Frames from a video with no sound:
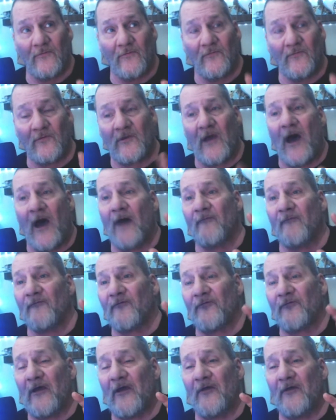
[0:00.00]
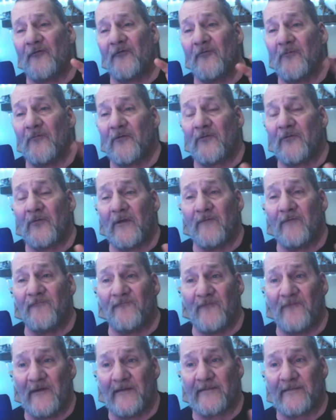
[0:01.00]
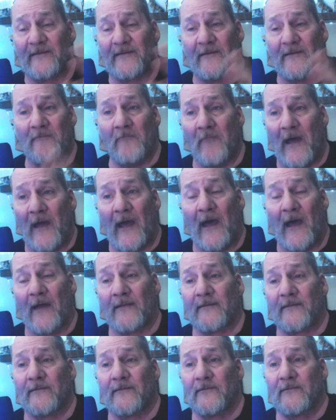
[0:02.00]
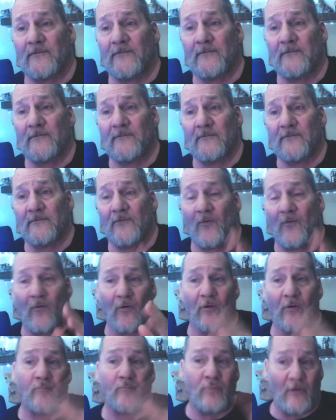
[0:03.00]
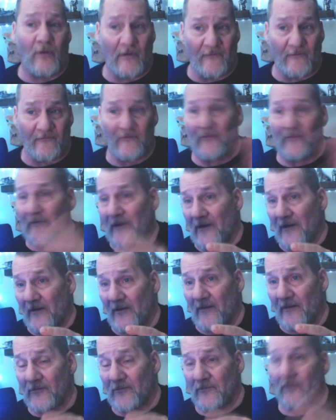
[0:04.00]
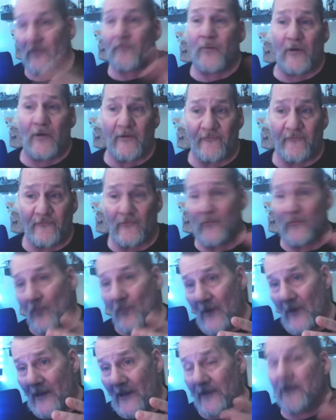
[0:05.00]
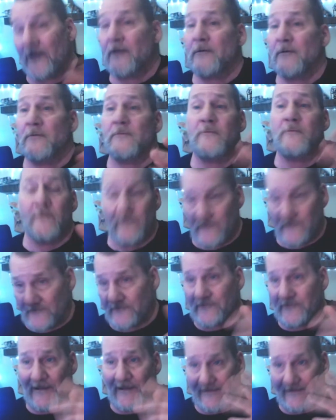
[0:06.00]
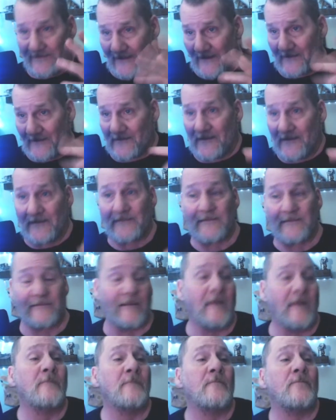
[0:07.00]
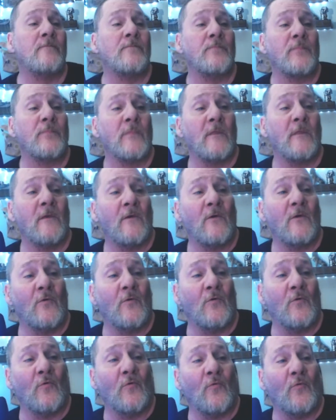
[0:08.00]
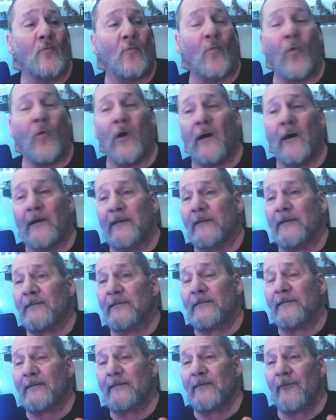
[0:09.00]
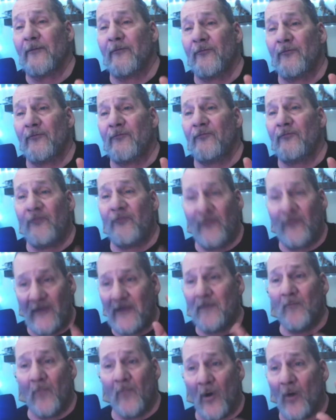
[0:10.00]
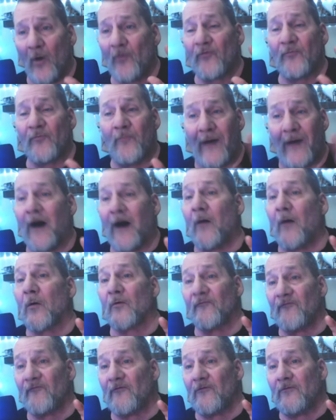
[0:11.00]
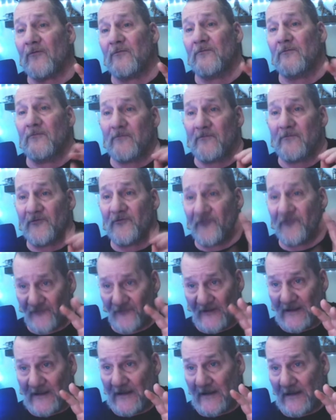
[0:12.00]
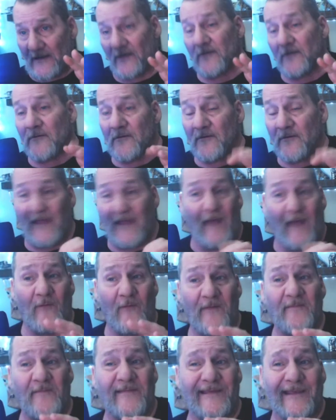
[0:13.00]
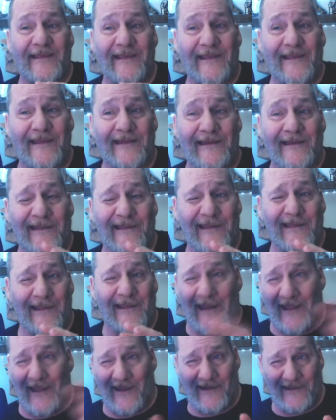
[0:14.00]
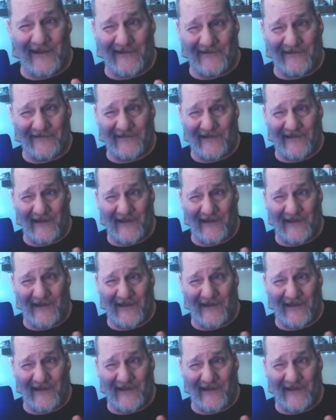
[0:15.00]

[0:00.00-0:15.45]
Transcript: the conversation between Fisk and Matt, or Punisher and Daredevil, or Punisher and Red, as Tank likes to say, was the most powerful scene that we've seen in any